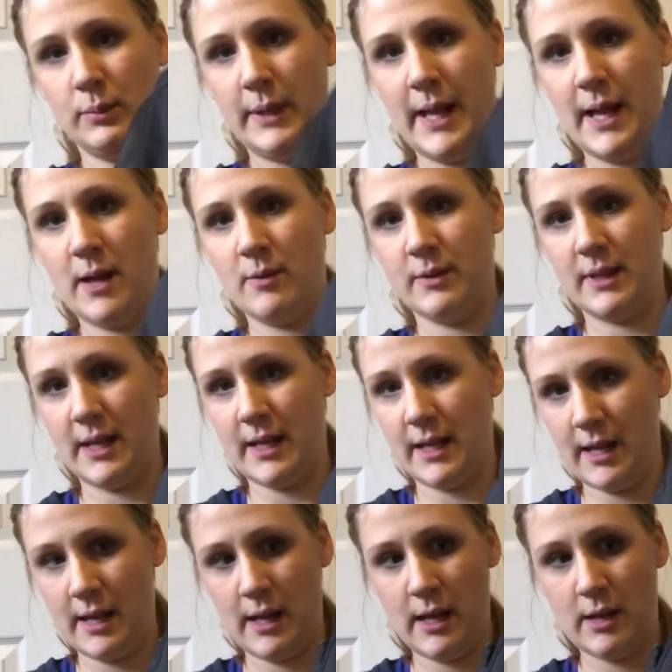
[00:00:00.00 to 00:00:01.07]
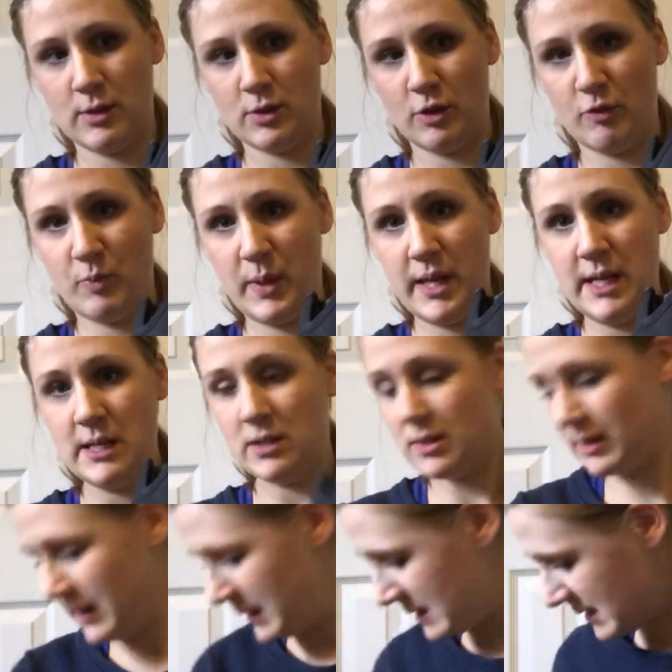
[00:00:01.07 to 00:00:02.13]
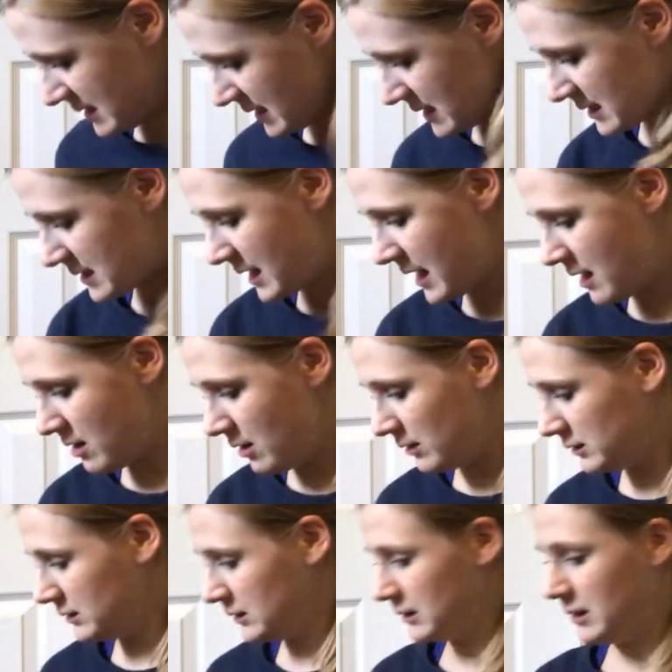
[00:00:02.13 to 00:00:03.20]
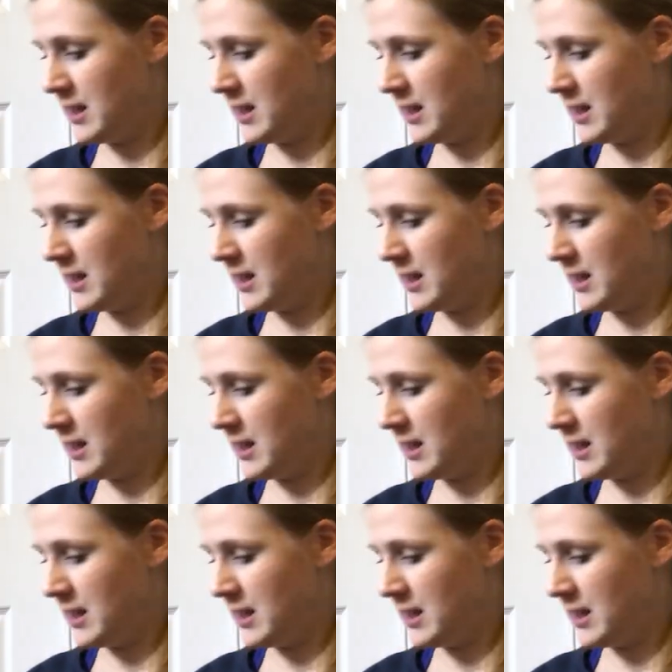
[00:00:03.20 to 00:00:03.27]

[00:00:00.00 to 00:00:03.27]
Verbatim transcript: Black with like a sort of peach lace detail.